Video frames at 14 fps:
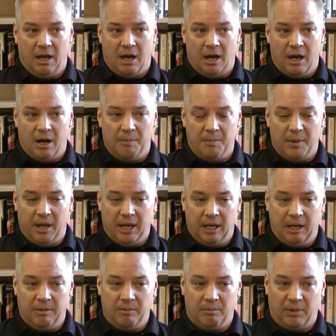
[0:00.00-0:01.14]

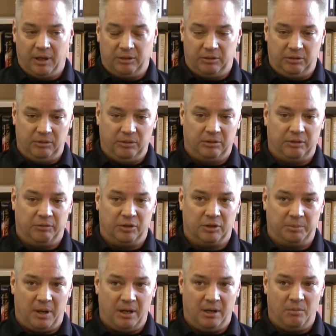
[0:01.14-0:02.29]
and my students have
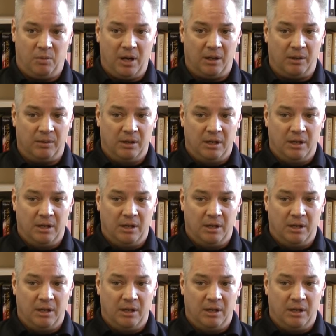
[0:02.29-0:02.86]
responded well.